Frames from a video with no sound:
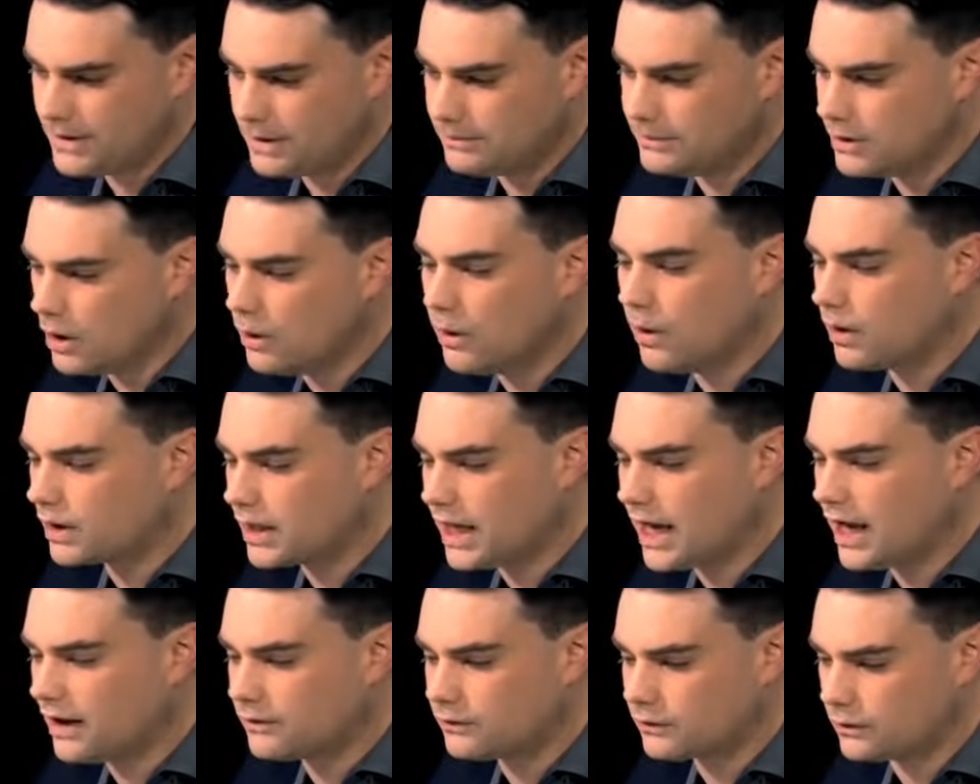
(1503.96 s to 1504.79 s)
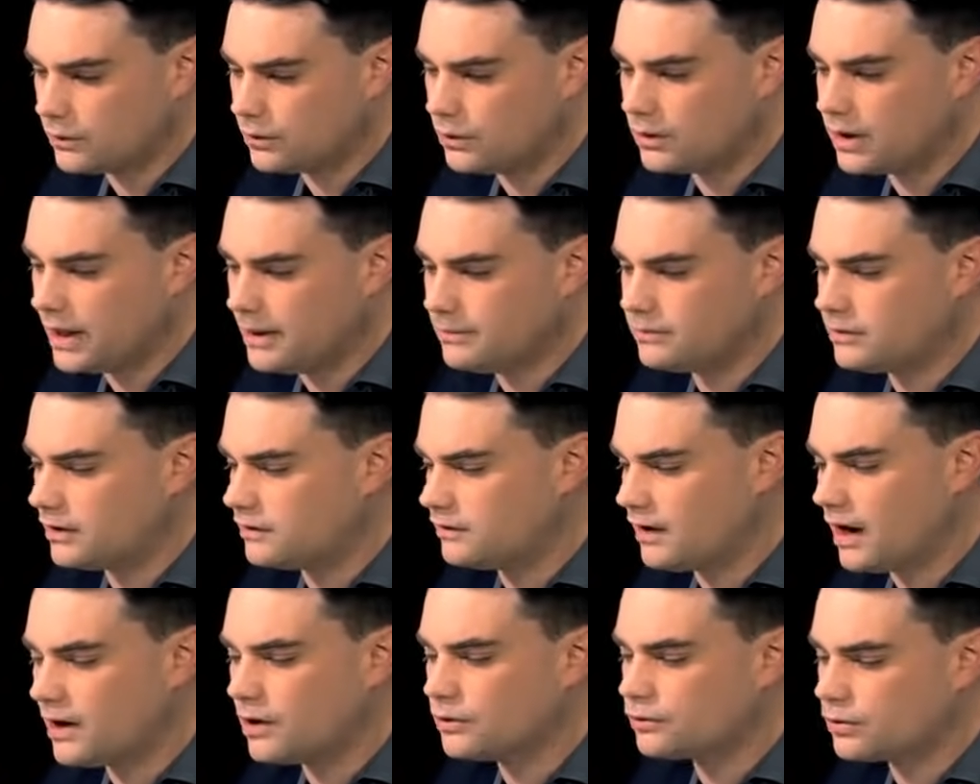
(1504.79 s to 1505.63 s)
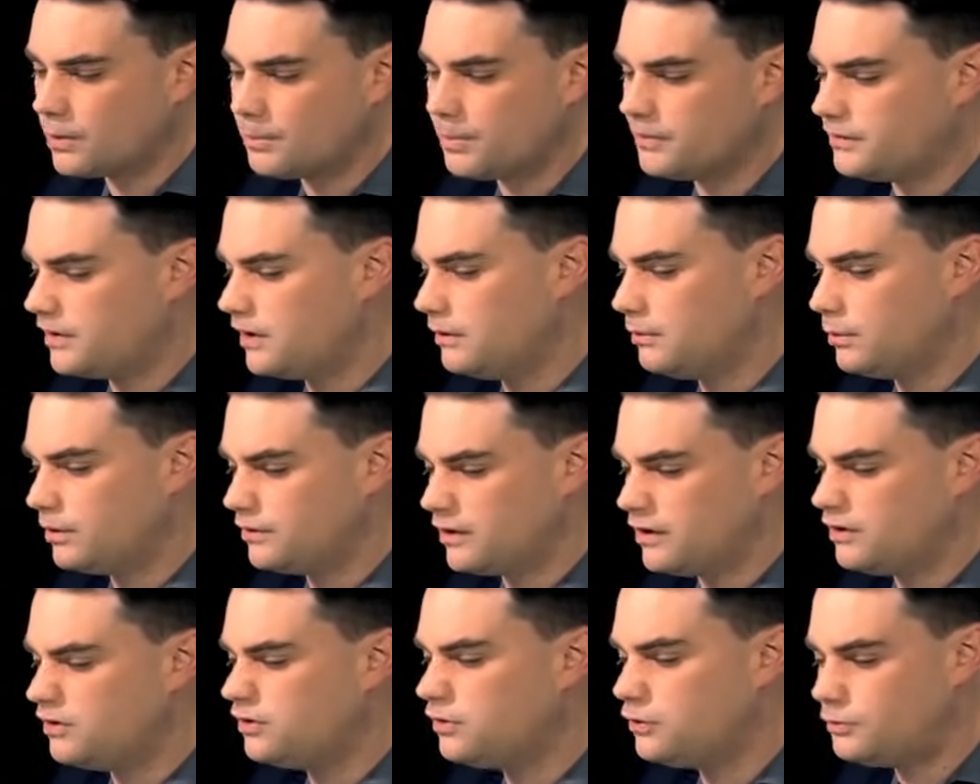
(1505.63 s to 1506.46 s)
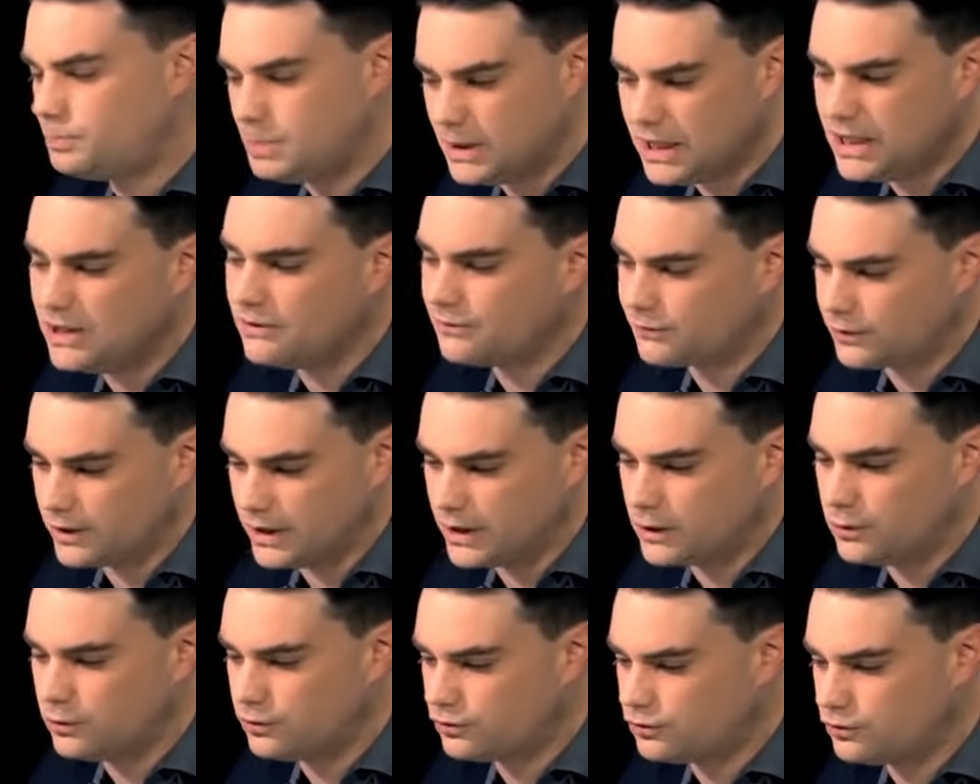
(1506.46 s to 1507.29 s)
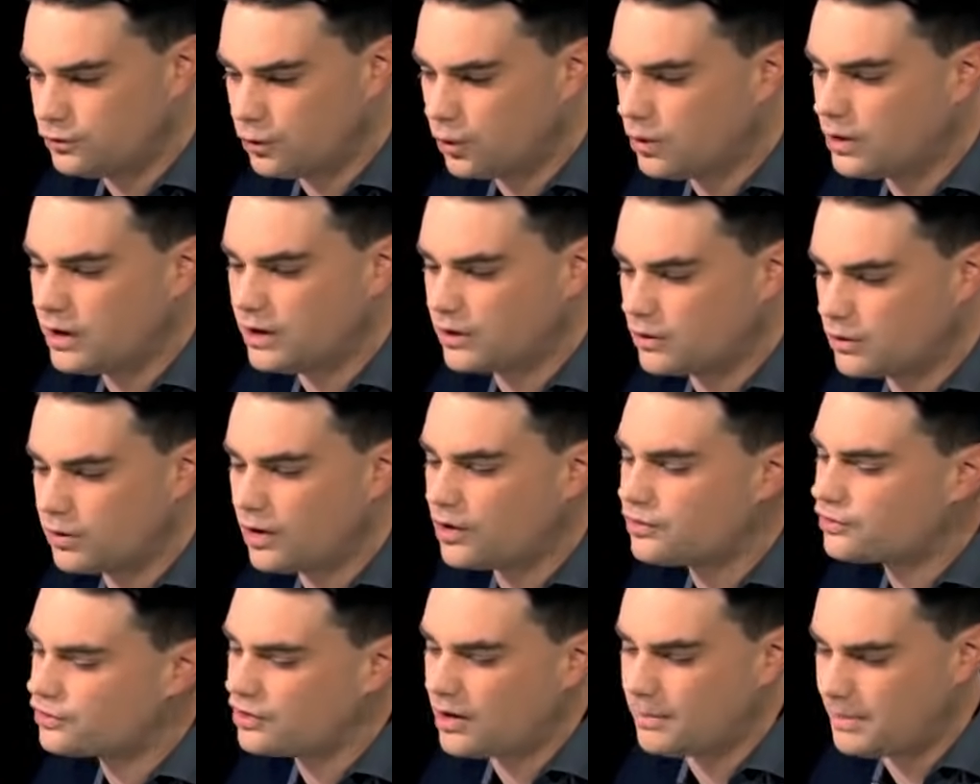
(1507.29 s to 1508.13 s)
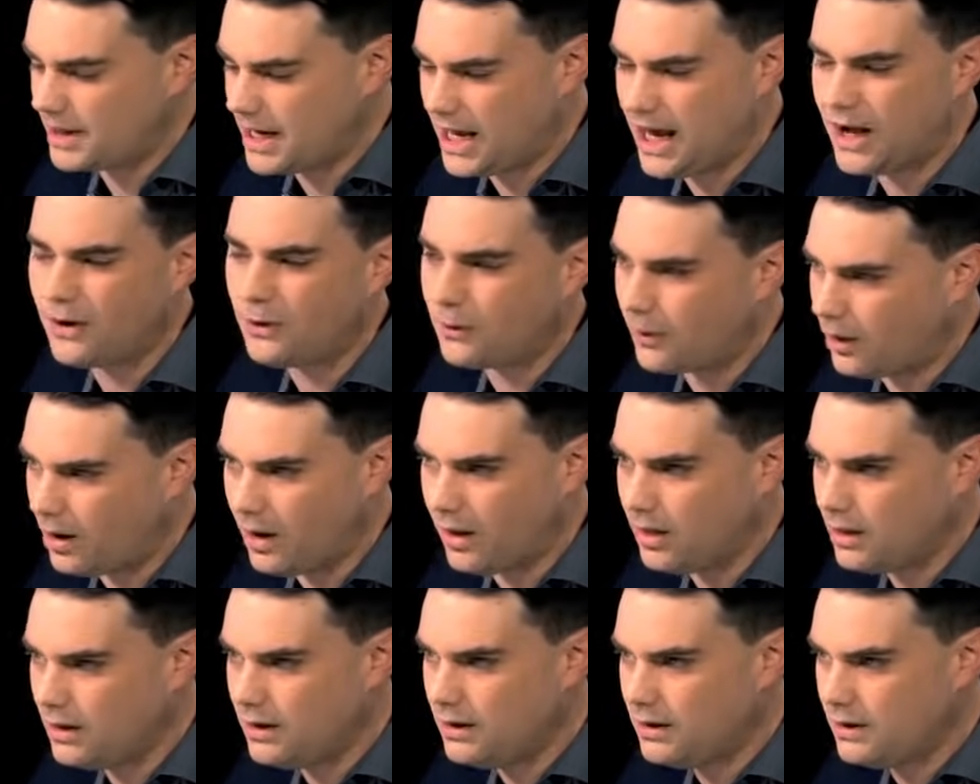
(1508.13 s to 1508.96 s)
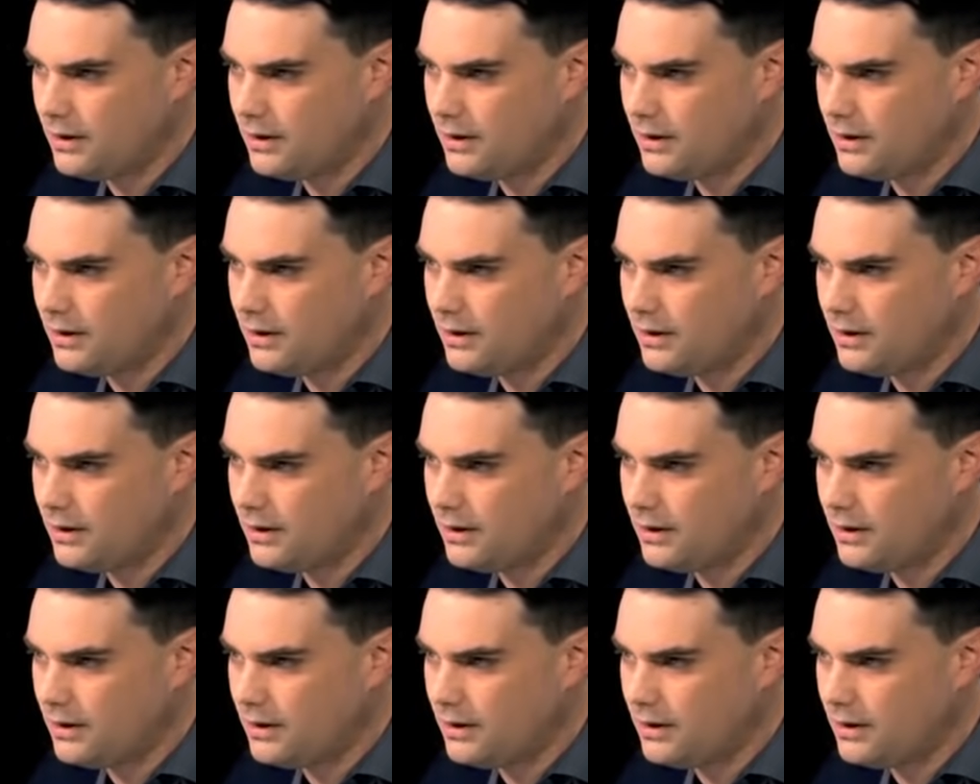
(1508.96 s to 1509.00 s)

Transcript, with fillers: named Noel Casler, who claims that Donald Trump was a speed freak who snorted crushed up Adderall.